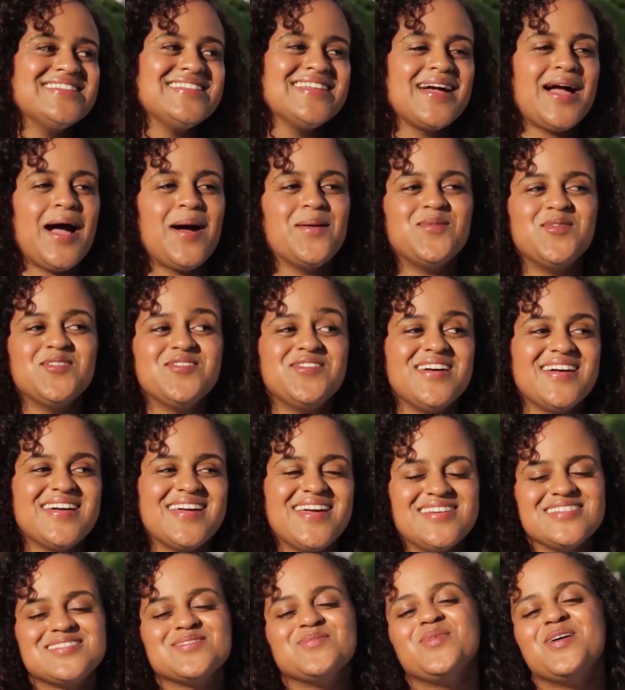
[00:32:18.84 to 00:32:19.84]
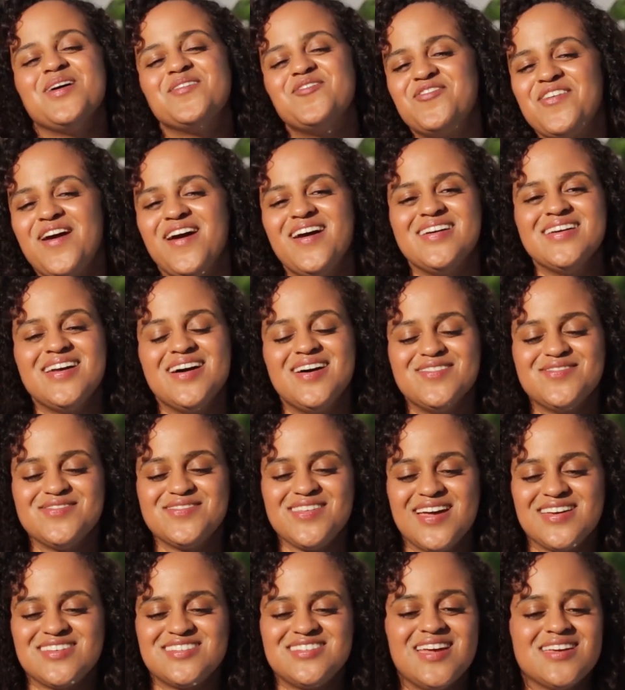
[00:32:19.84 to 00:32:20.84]
She's like, I'm on vacation. But fair enough.
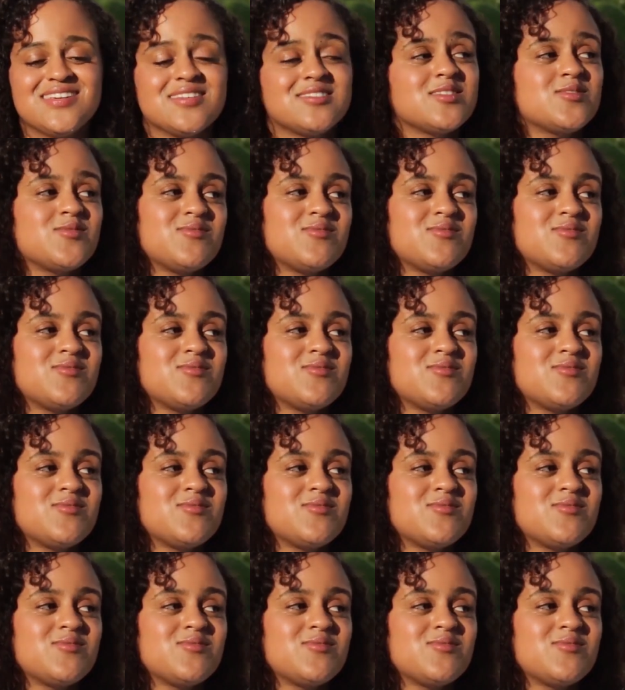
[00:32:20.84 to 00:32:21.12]
Like, she has